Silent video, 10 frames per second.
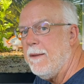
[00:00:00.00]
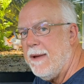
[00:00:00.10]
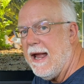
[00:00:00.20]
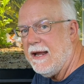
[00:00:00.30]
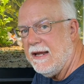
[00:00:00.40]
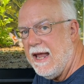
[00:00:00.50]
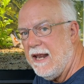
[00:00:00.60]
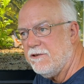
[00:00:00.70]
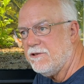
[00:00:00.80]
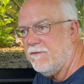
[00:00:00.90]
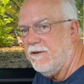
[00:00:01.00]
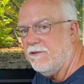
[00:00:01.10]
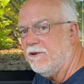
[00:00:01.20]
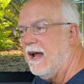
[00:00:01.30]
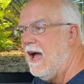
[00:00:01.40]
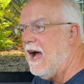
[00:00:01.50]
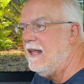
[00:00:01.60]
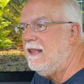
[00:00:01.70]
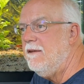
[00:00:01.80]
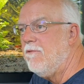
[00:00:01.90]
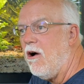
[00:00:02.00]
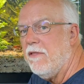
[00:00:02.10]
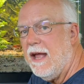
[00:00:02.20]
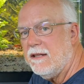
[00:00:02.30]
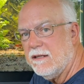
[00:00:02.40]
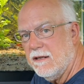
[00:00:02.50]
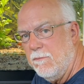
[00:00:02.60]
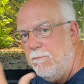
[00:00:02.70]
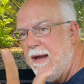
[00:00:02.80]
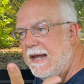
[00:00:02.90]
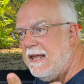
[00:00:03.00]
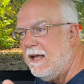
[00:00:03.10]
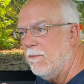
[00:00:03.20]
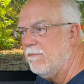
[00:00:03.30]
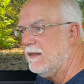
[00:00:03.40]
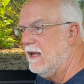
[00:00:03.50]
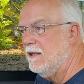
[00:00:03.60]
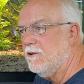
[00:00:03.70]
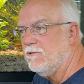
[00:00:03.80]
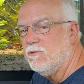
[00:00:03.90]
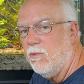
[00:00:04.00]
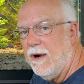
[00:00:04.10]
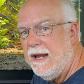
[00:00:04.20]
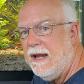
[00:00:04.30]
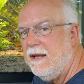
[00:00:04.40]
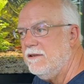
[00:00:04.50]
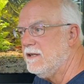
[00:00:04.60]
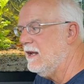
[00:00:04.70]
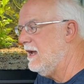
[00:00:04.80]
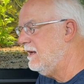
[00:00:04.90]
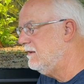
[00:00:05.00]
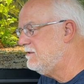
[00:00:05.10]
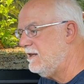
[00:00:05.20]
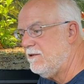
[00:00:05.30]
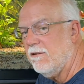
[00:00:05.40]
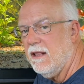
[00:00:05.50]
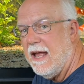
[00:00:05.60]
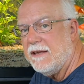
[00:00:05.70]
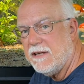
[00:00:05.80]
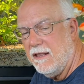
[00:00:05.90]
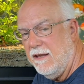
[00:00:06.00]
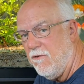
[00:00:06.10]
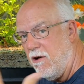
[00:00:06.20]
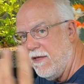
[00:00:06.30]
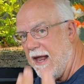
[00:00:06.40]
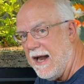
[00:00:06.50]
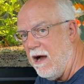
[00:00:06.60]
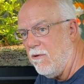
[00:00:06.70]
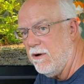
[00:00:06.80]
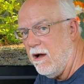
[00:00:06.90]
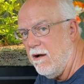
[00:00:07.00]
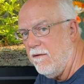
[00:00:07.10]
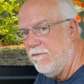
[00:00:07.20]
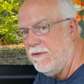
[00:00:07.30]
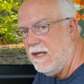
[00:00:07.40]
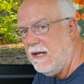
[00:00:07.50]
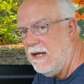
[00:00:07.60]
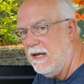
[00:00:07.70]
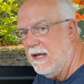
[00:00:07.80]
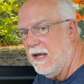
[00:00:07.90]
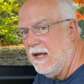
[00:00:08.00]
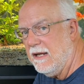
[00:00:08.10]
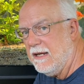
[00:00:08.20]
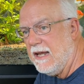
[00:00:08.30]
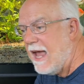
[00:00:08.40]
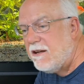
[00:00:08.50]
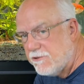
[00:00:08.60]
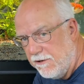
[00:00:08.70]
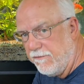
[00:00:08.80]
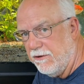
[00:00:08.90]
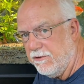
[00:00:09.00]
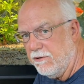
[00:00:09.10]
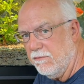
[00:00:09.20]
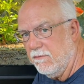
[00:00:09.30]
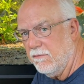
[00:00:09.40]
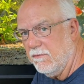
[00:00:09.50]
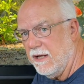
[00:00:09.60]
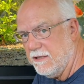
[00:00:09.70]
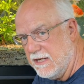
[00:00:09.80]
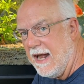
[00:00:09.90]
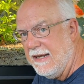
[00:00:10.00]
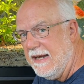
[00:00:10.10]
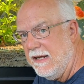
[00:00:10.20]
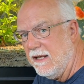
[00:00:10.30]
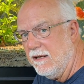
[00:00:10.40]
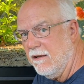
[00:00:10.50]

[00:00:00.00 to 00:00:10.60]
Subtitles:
pack a canister filter. I leave all that medium, those rings and sintered glass, I leave all that out of the canister filter. It's not needed.